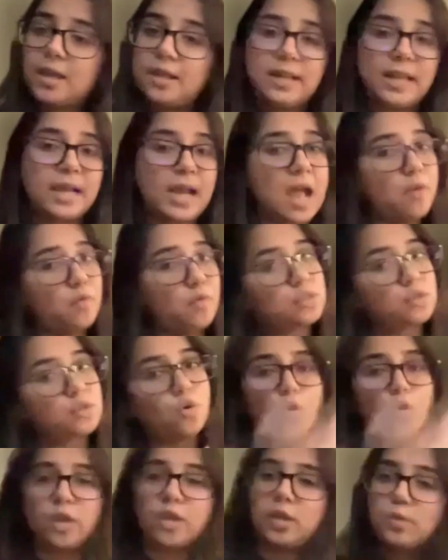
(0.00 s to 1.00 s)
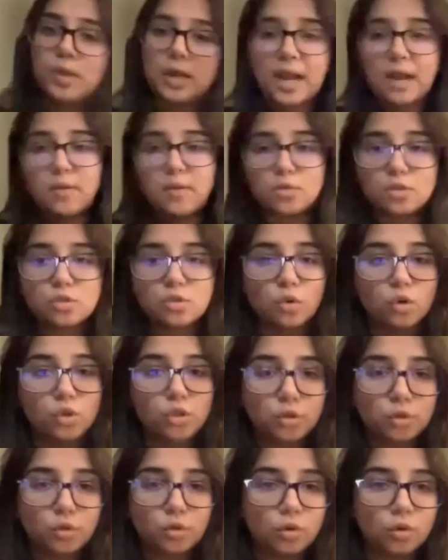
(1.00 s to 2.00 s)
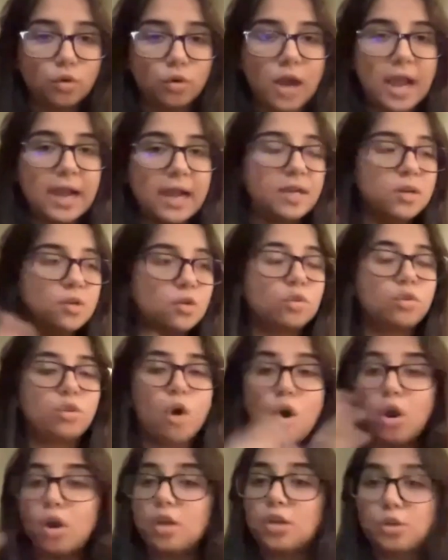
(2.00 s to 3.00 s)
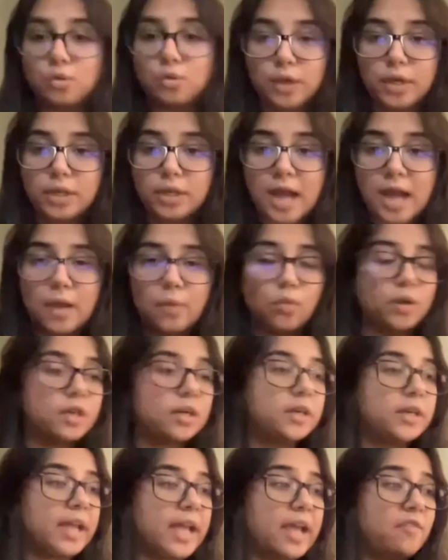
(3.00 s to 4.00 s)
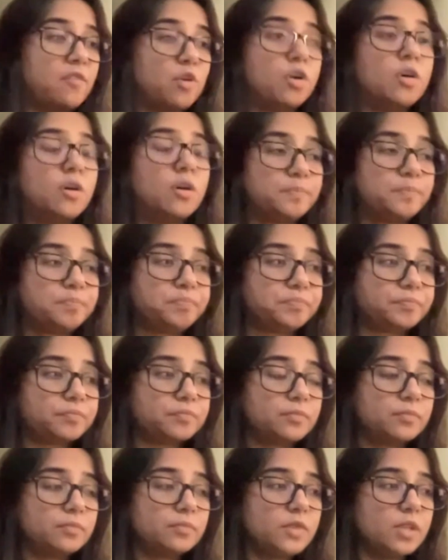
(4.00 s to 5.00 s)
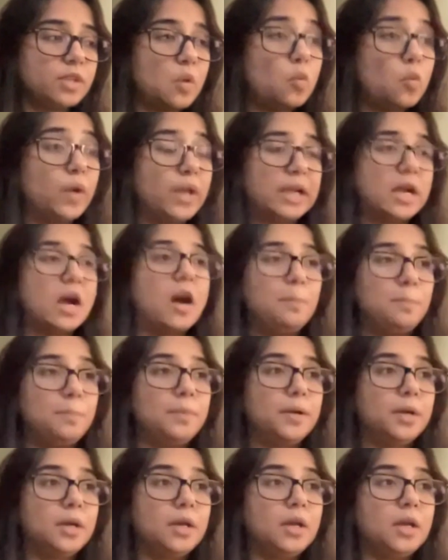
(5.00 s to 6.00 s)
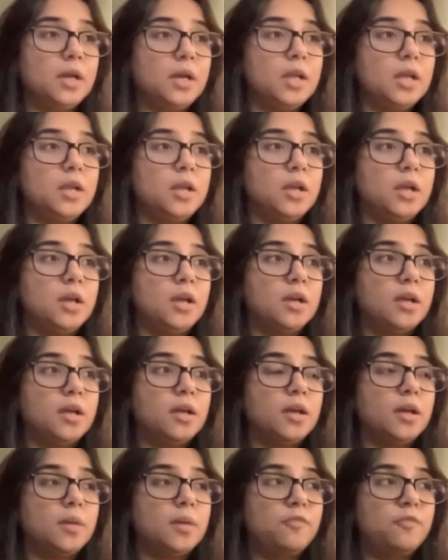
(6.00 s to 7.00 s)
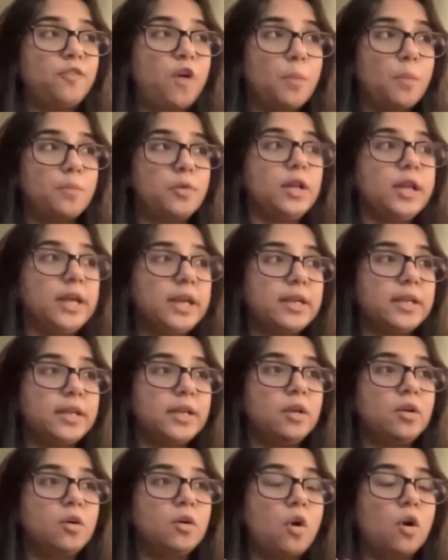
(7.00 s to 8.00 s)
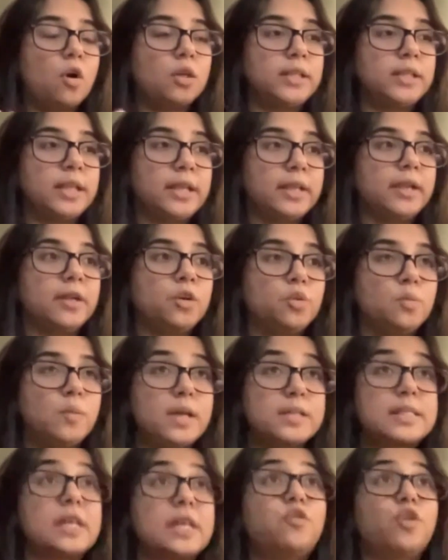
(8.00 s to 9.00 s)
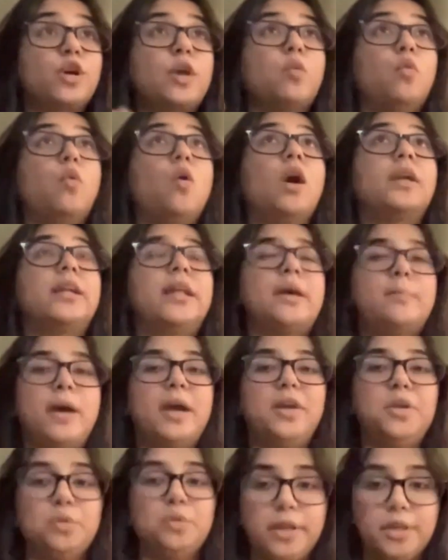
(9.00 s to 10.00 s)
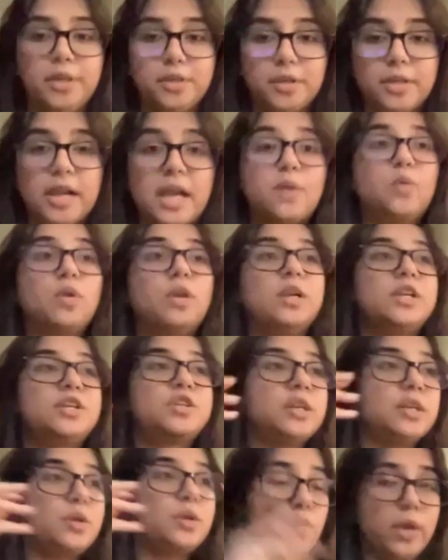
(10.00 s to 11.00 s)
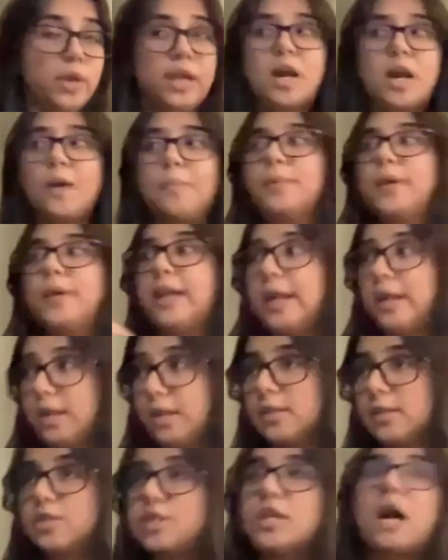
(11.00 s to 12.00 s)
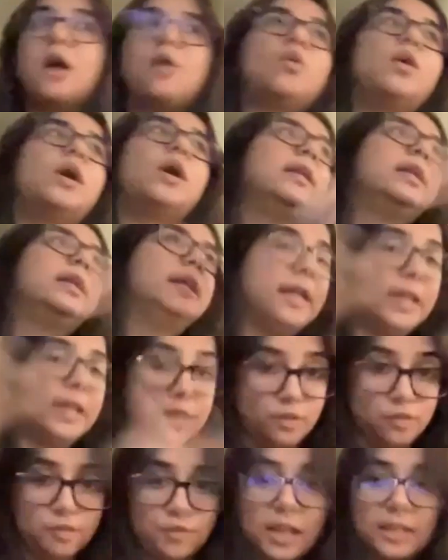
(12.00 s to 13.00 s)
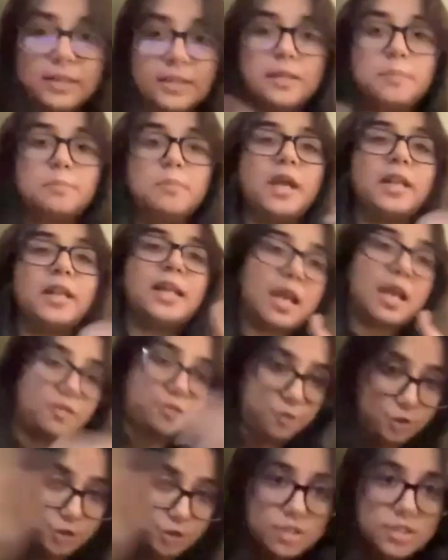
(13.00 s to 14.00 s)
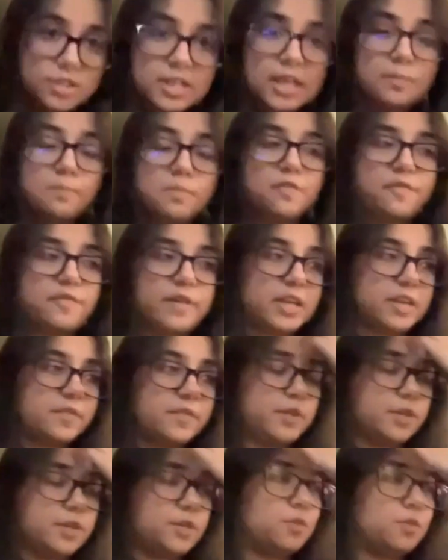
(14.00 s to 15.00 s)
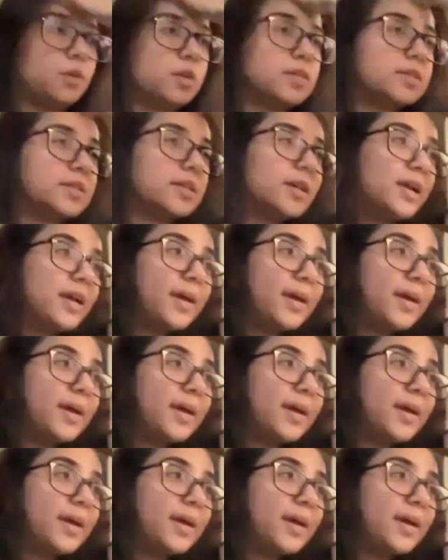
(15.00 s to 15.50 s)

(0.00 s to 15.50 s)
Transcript: Like I was going where I was told to go. I had no thought to it. I wouldn't ever wake up formulating or thinking to myself, okay, what am I doing today? I would literally wake up, get in the shower and leave. And then my life would just take me wherever it was.